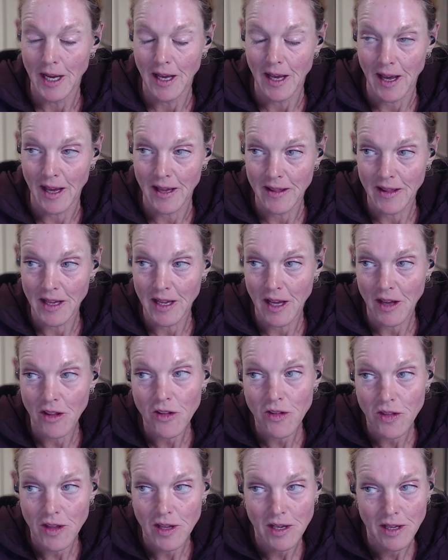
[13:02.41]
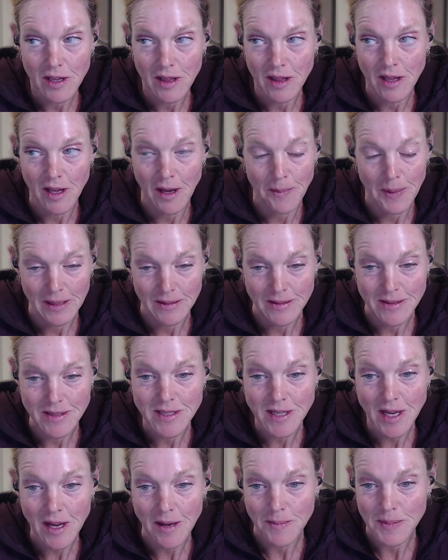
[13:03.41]
And the other thing about
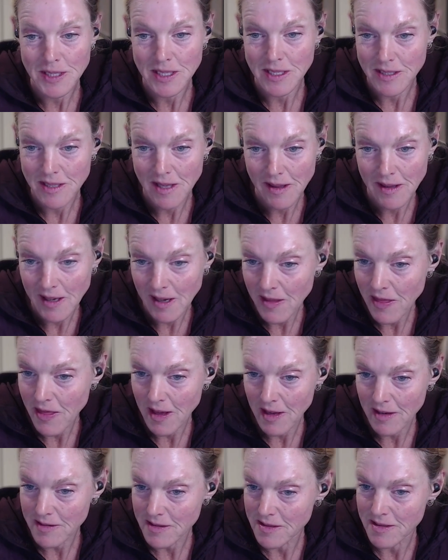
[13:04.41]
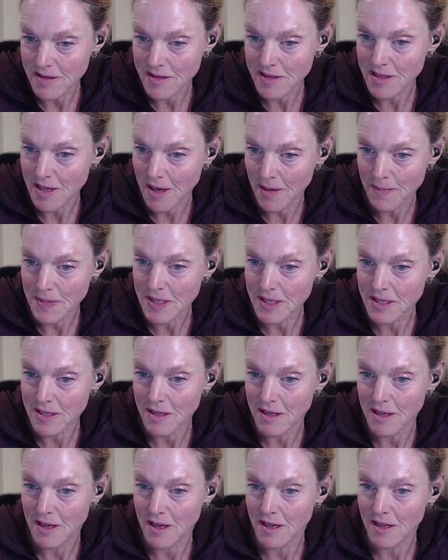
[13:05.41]
steps is the 10,000
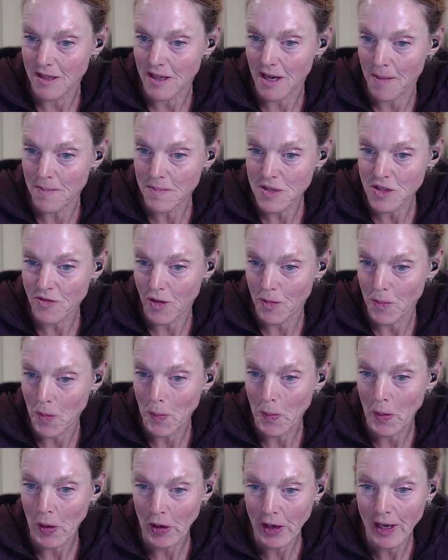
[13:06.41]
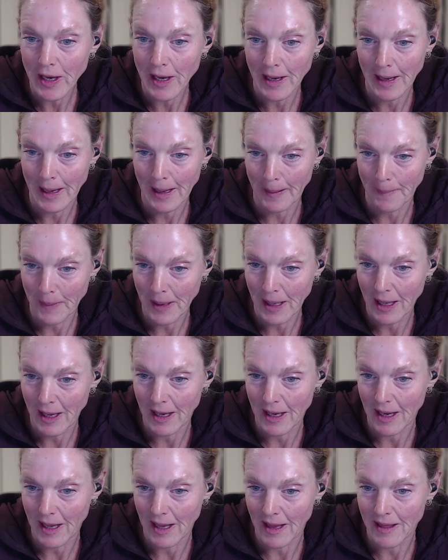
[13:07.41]
steps, it comes from a marketing
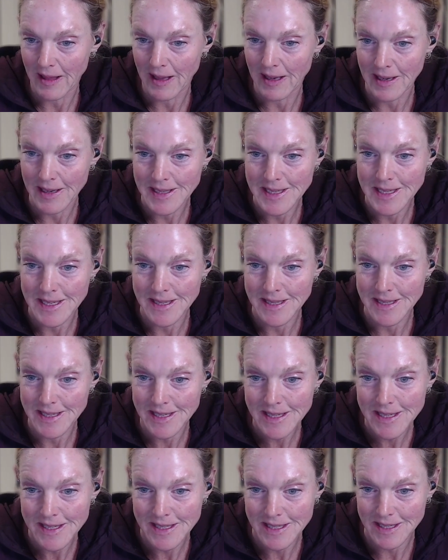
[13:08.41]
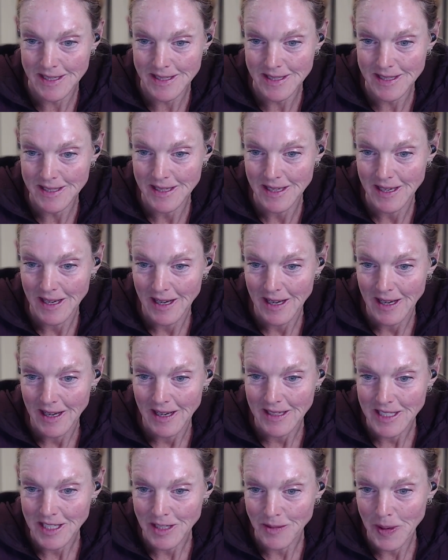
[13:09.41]
campaign in the 1960s. Mm.
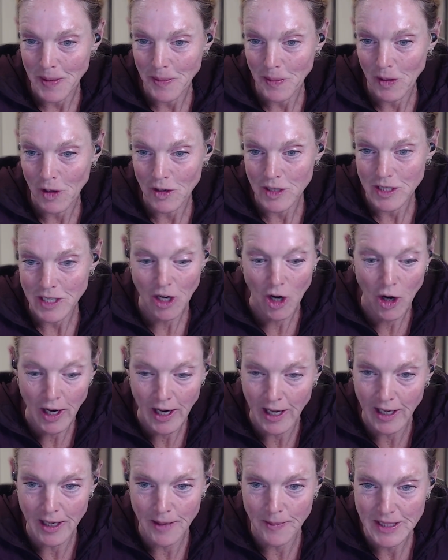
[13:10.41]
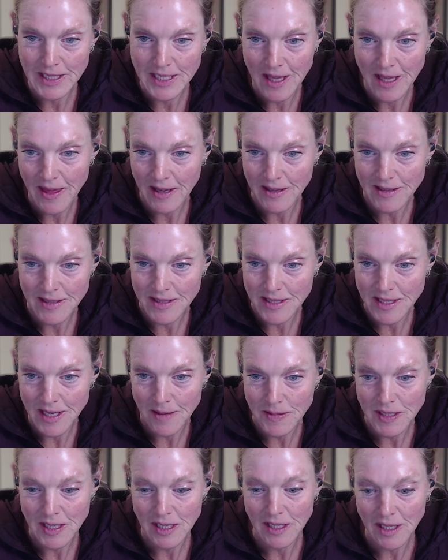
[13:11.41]
So people are always like, oh, I got to get my 10,000
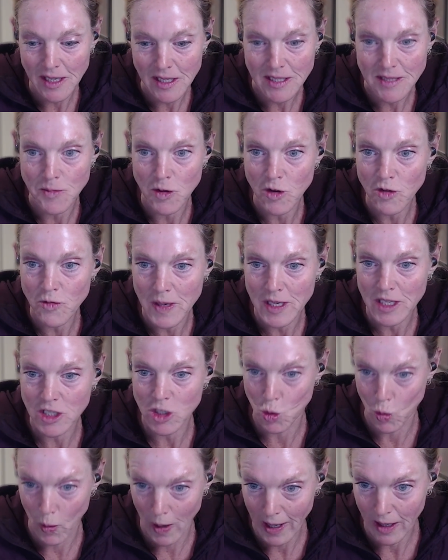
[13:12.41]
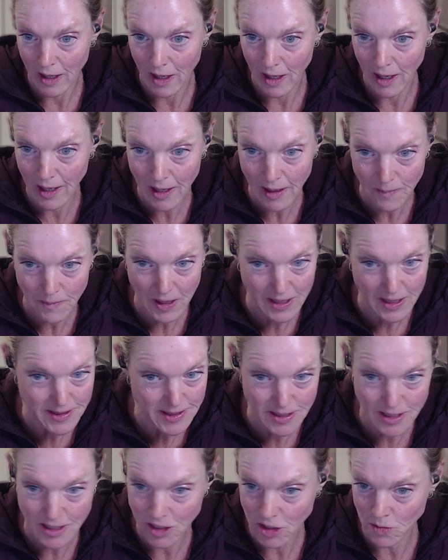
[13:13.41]
steps. Like, yes, movement is great. Any
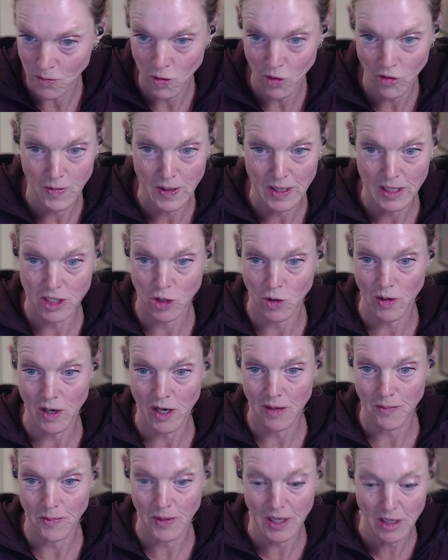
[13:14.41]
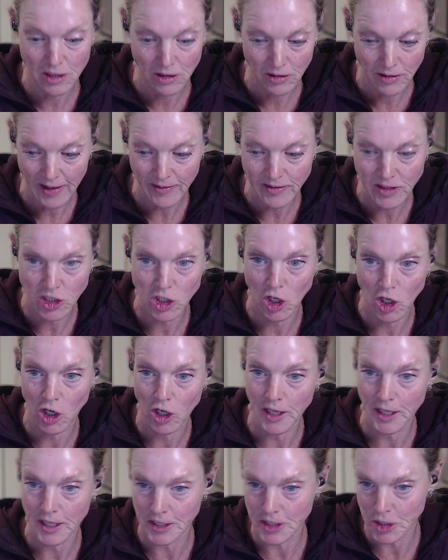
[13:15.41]
incidental movement is great, but you don't have to
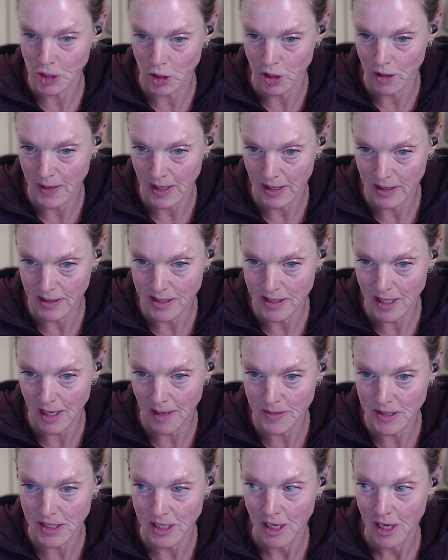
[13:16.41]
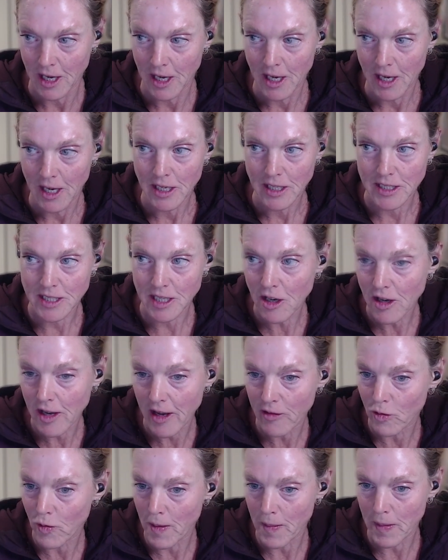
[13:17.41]
target a certain amount of steps. Because I'll
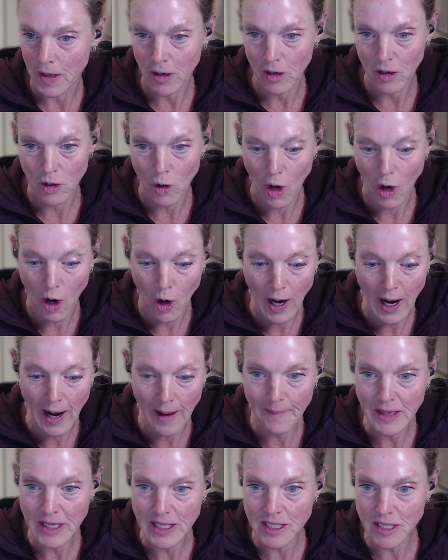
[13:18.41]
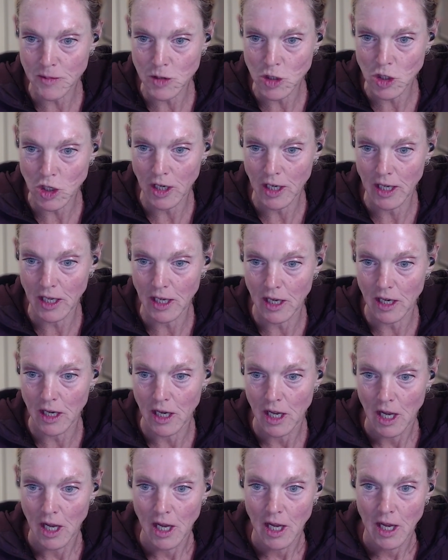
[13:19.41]
have women who go, Oh, how many steps should I get
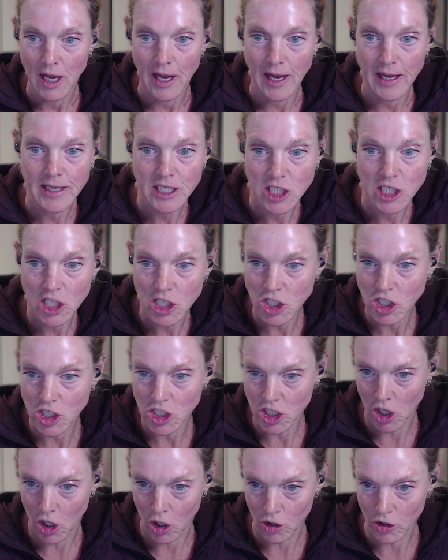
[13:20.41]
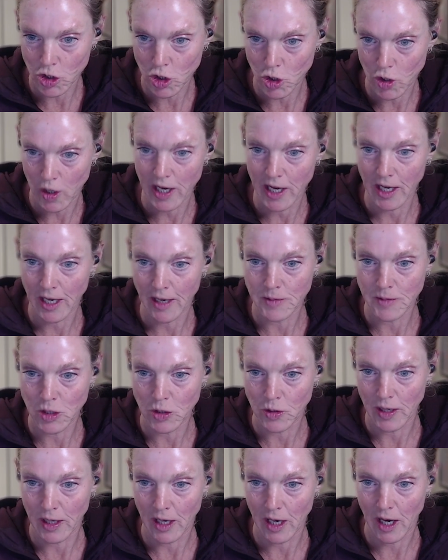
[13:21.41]
in addition to all the training I'm
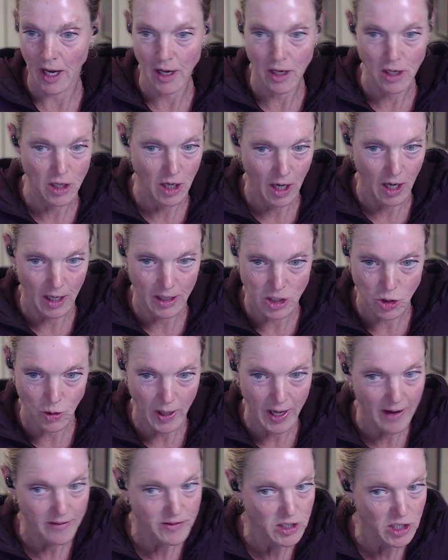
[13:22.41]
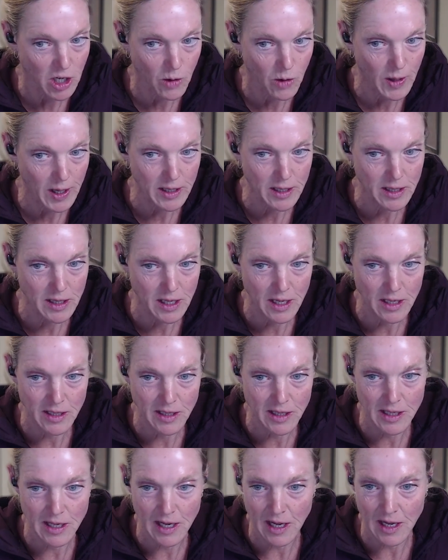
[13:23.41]
doing? I do I have to go out at the end
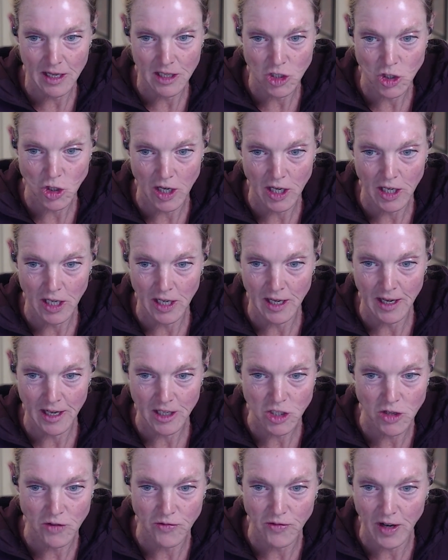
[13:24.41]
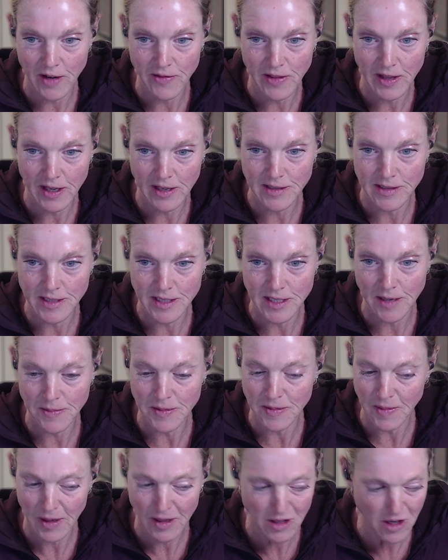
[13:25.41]
of the day and try to get an extra 5,000
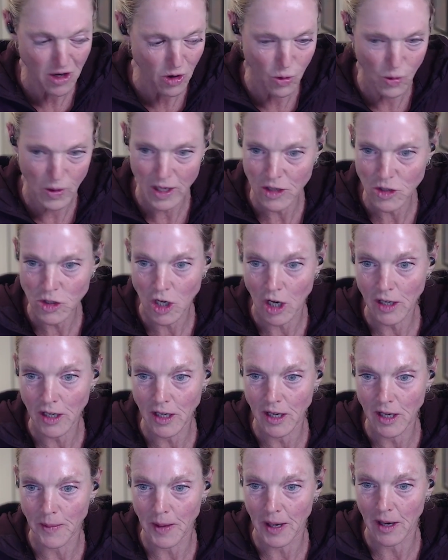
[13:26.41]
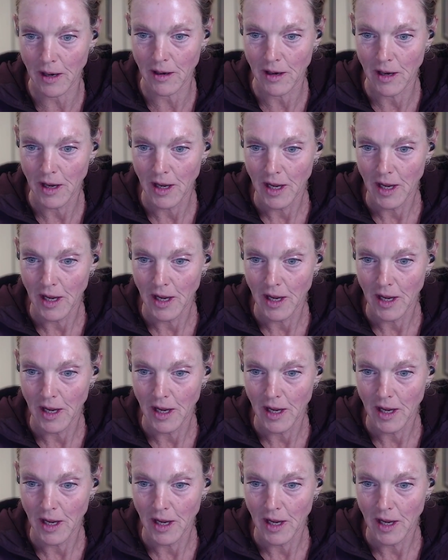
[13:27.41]
steps? I'm like, No, what are you talking about?